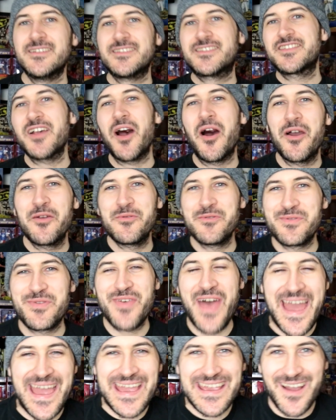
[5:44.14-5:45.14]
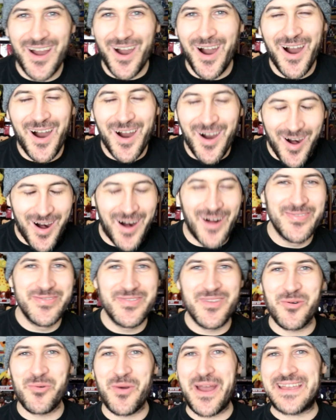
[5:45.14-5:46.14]
So they are
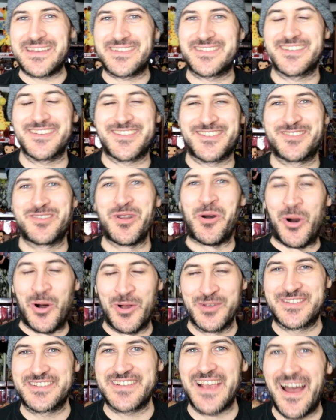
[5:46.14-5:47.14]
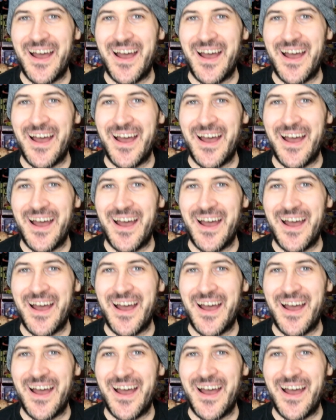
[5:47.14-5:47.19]
on the way to stores.